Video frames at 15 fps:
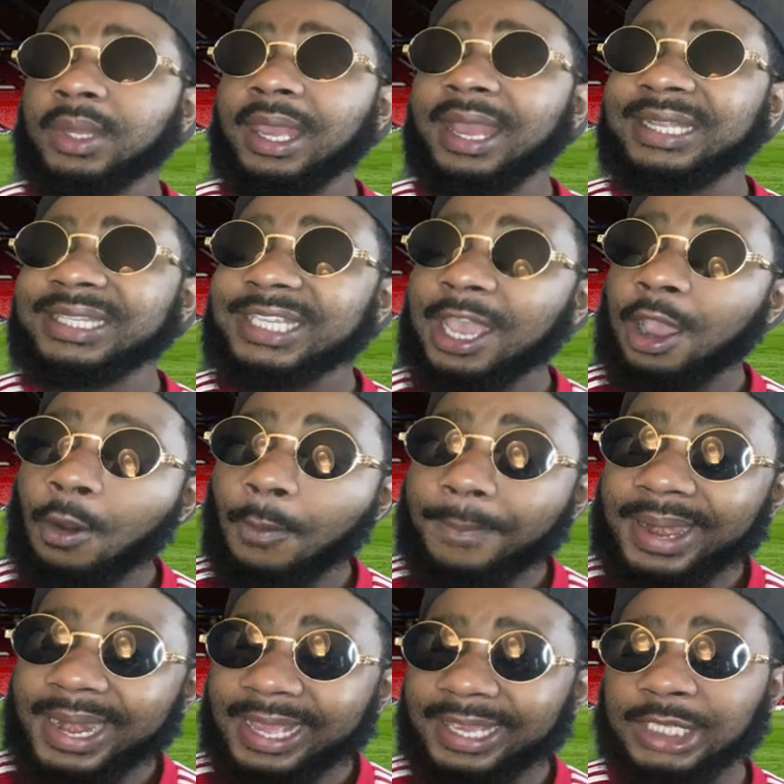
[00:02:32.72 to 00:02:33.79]
and tell
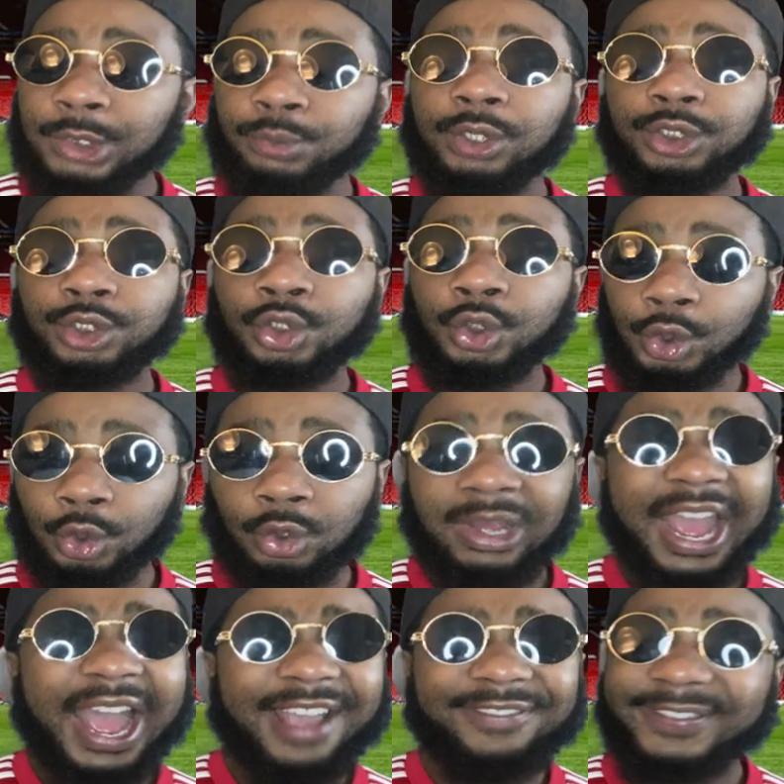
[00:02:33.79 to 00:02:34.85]
players what to do.
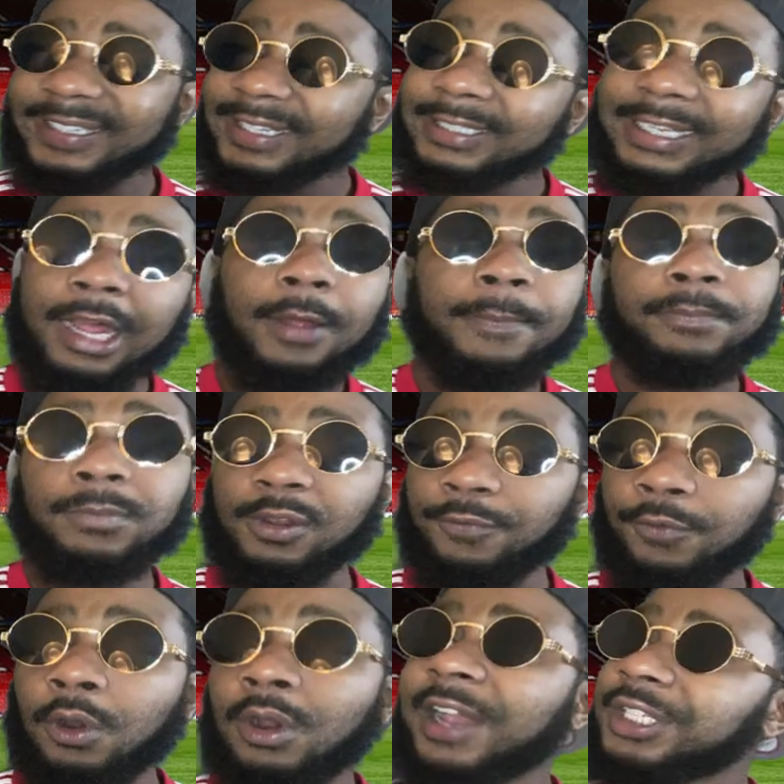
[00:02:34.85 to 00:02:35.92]
I've seen that
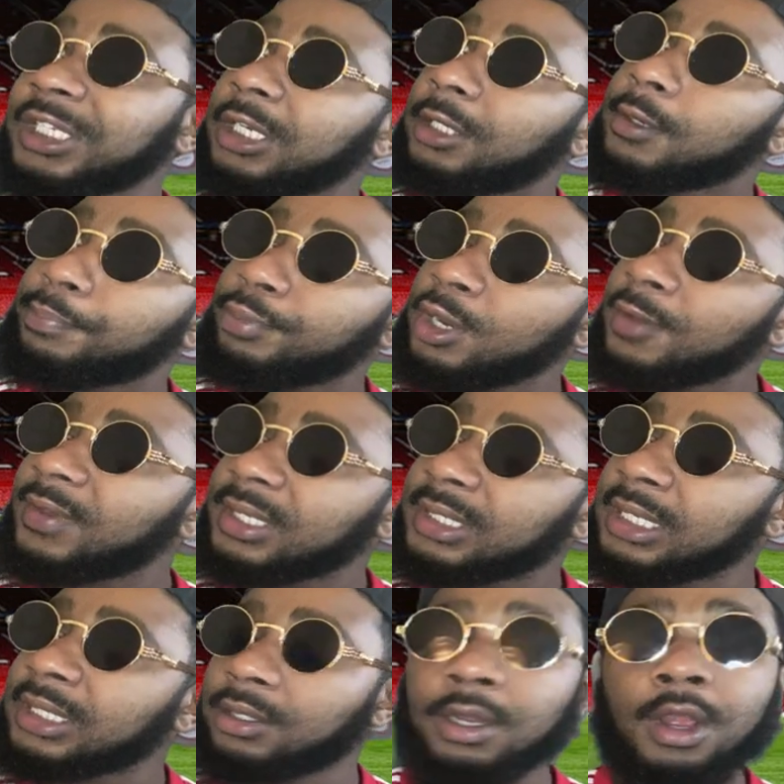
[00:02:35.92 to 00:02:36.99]
before. I've seen in the previous
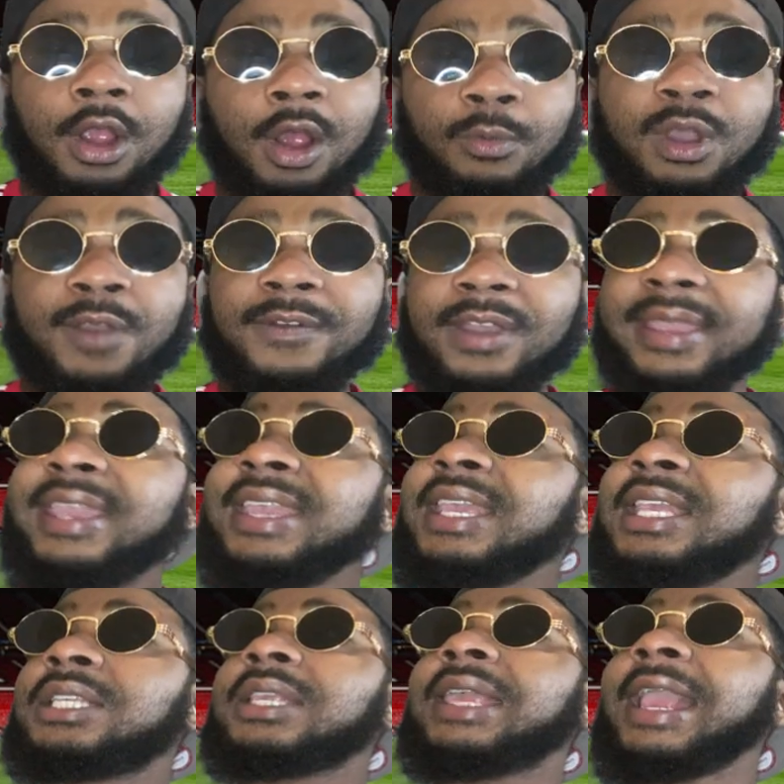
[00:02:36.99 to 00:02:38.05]
season. Whether
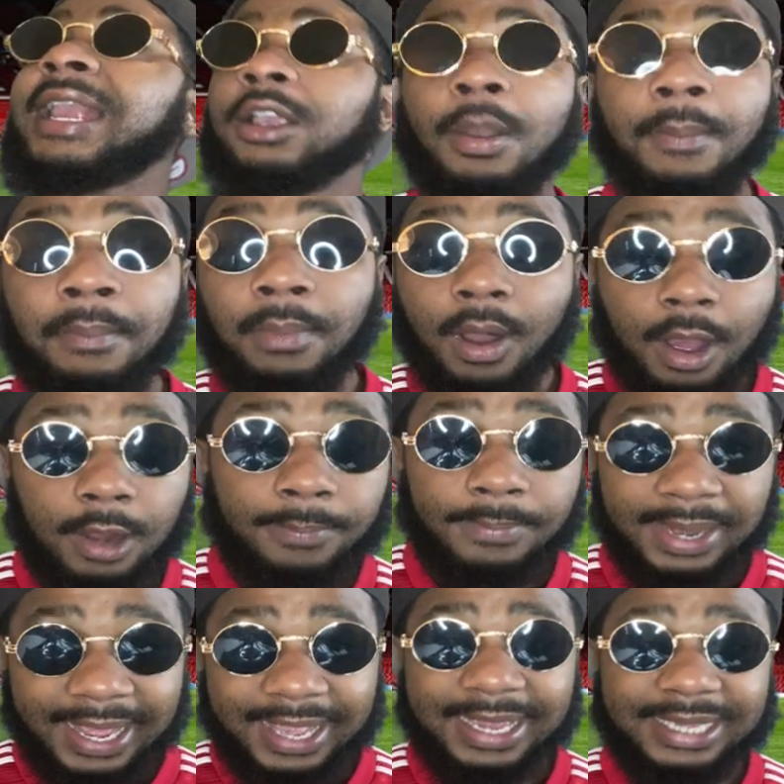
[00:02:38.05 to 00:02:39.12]
he can command
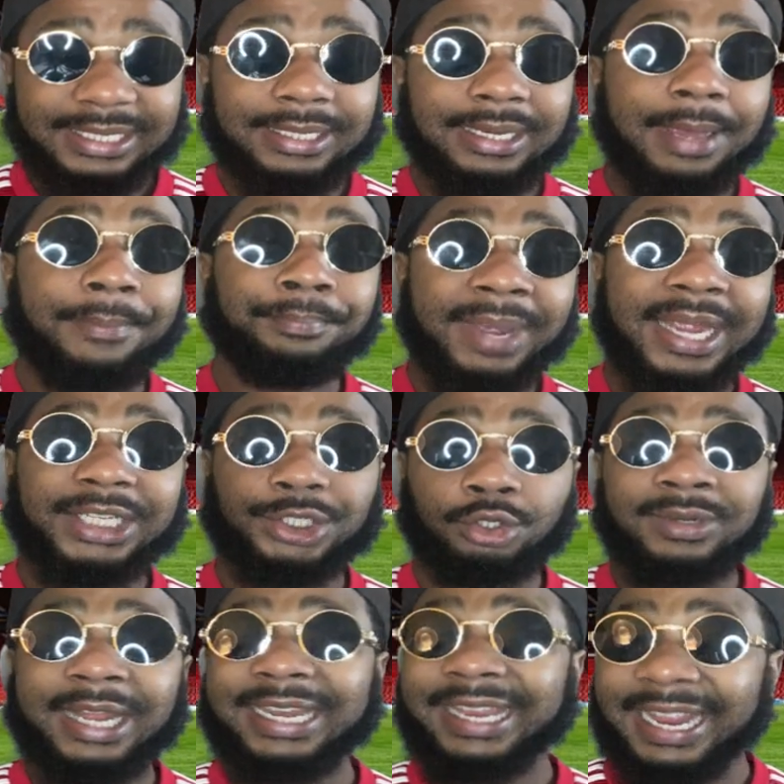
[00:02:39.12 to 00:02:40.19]
players and make sure
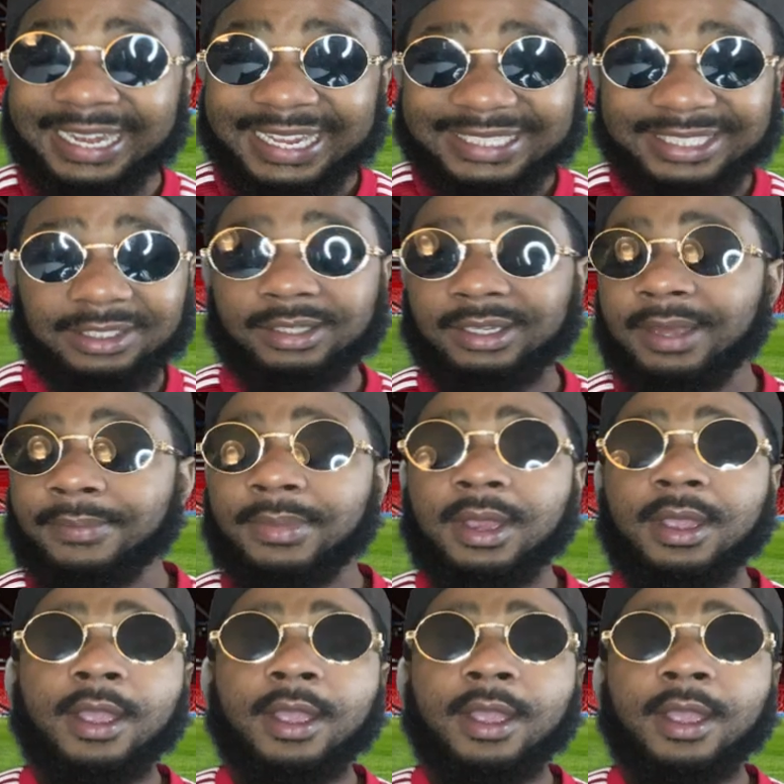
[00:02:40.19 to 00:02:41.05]
that they listen to them.